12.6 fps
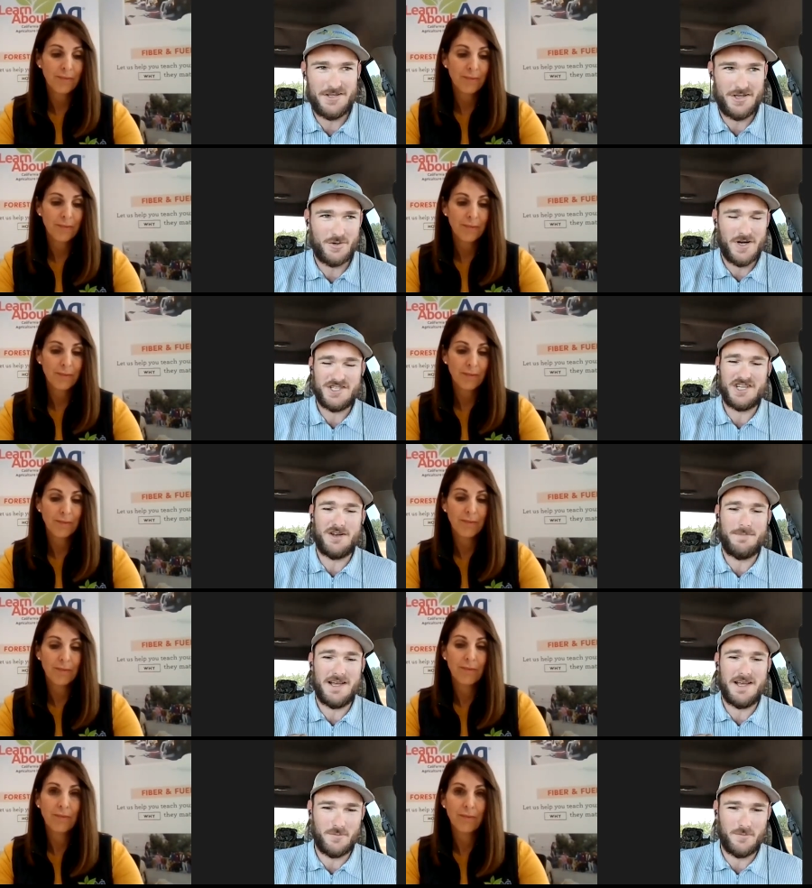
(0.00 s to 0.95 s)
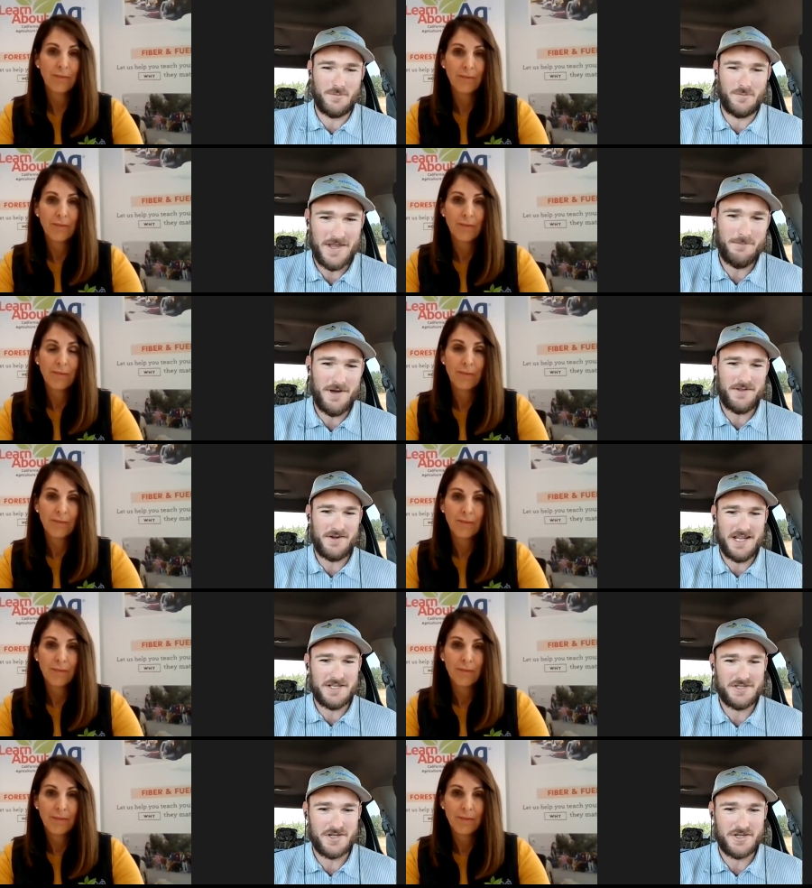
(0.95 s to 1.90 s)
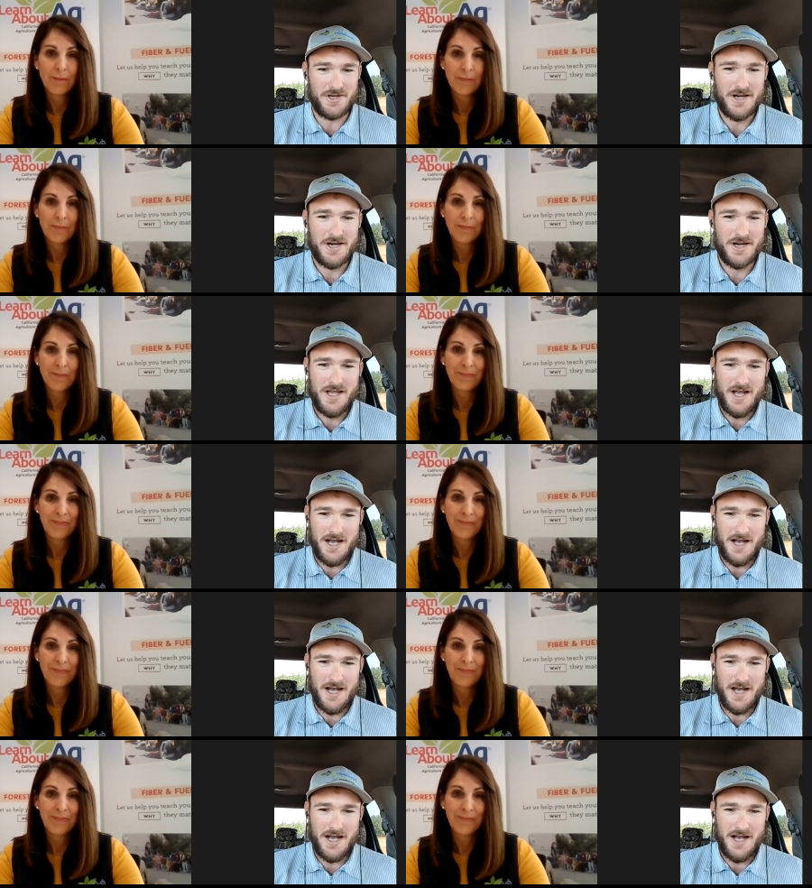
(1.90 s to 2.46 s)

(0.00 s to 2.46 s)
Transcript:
Speaker 1: your question about weather and Mother Nature.